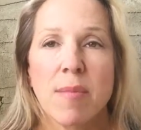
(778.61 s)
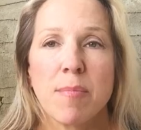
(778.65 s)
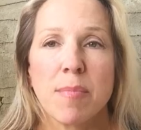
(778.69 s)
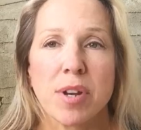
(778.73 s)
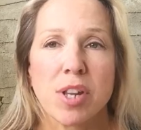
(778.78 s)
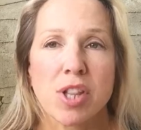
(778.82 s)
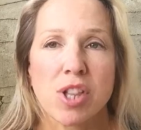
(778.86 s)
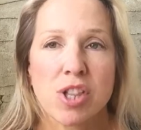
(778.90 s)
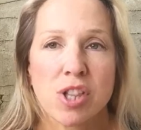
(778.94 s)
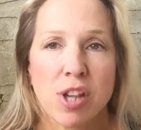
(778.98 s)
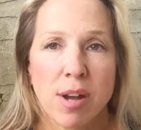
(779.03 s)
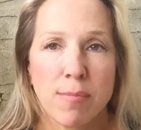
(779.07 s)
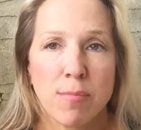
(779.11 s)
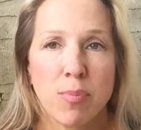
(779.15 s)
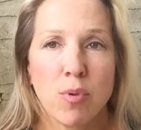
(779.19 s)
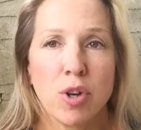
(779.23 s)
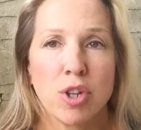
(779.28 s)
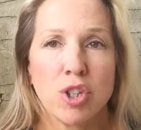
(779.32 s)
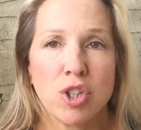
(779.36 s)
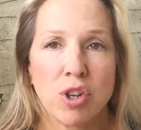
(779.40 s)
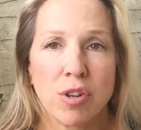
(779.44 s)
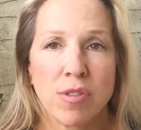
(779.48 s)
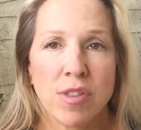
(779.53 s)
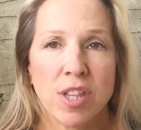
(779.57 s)
But at some
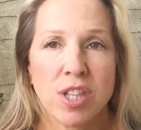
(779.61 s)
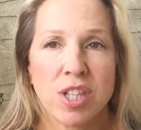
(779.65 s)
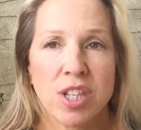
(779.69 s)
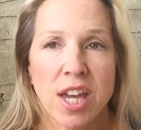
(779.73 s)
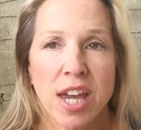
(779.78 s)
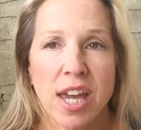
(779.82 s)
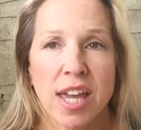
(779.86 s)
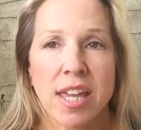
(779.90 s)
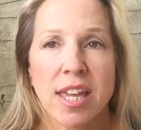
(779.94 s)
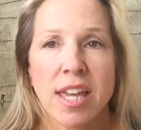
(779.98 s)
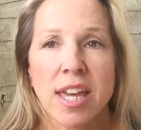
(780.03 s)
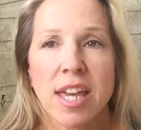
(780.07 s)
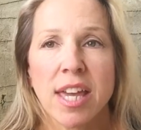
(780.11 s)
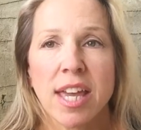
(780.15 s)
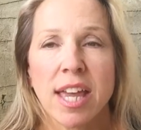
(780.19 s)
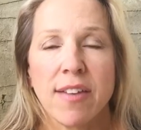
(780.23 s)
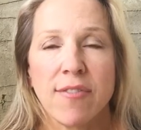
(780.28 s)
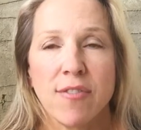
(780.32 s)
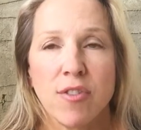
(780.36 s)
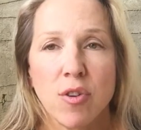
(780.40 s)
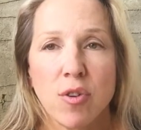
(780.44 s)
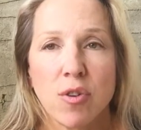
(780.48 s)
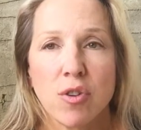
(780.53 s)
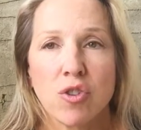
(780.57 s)
point during the day,
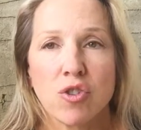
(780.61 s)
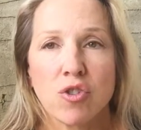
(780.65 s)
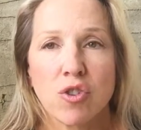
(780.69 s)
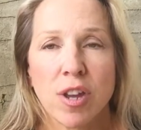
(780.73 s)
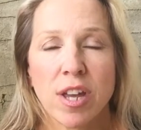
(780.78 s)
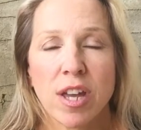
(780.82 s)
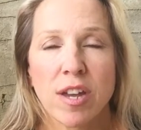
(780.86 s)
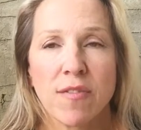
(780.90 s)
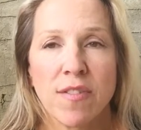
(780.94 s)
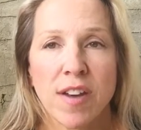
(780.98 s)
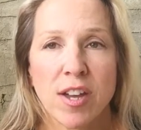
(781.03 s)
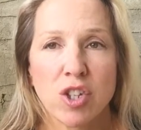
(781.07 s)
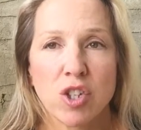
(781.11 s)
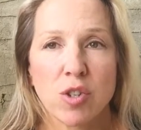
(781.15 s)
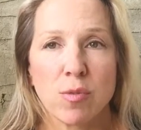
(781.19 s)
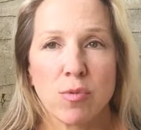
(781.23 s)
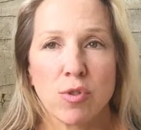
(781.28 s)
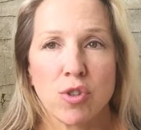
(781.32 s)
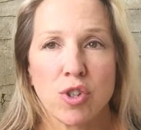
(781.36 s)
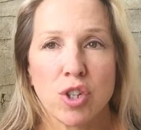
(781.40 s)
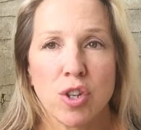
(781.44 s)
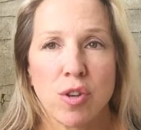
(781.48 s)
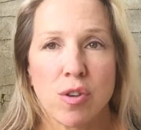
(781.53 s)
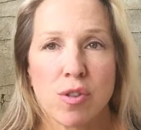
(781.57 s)
if you can drink a
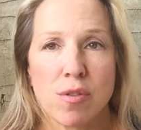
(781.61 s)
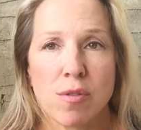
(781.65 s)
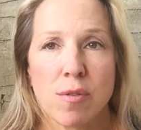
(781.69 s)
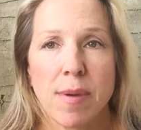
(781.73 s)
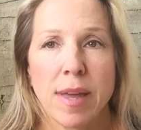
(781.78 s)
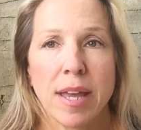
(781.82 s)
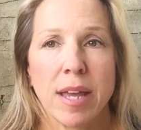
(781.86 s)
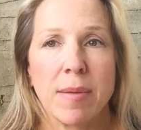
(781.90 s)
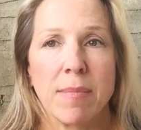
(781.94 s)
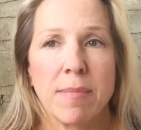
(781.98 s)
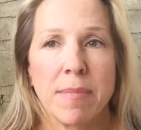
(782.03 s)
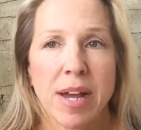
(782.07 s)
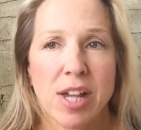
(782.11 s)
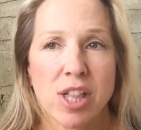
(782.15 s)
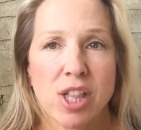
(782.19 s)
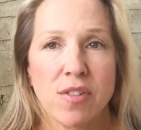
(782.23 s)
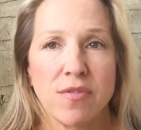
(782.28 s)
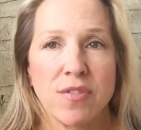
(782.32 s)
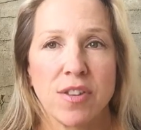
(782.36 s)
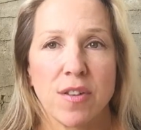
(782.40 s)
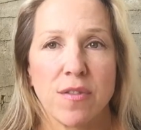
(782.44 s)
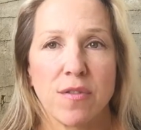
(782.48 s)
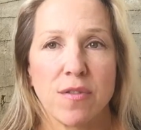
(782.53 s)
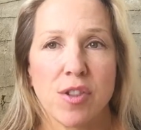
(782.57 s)
vegetable juice, it will make a
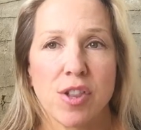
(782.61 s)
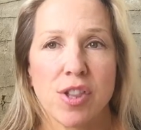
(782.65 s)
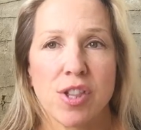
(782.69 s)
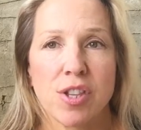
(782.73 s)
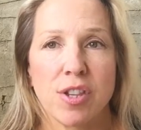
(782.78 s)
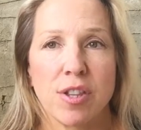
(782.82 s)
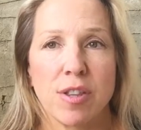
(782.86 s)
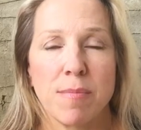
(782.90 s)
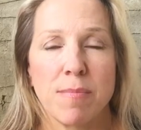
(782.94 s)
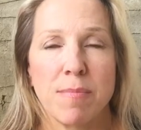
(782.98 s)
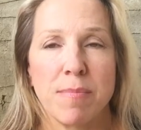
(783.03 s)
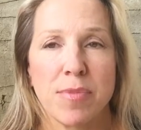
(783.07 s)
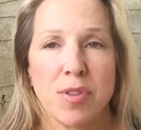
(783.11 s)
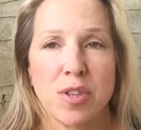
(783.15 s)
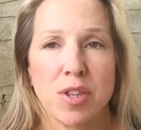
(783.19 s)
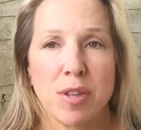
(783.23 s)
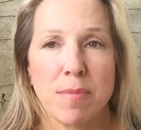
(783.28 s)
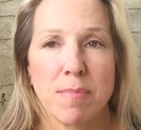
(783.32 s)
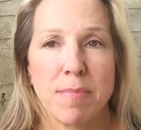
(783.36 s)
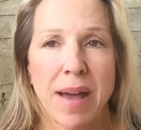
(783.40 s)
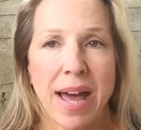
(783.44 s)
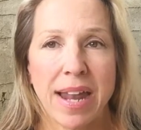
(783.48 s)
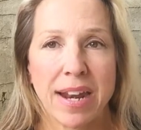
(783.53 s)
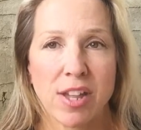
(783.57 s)
massive difference to
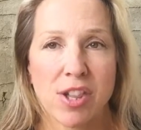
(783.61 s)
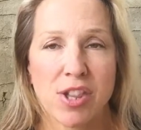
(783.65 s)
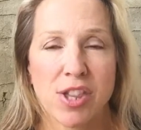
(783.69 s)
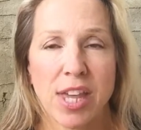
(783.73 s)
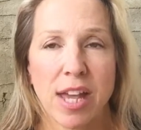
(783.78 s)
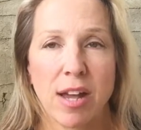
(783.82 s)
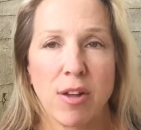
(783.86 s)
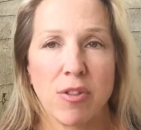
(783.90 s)
the balance, the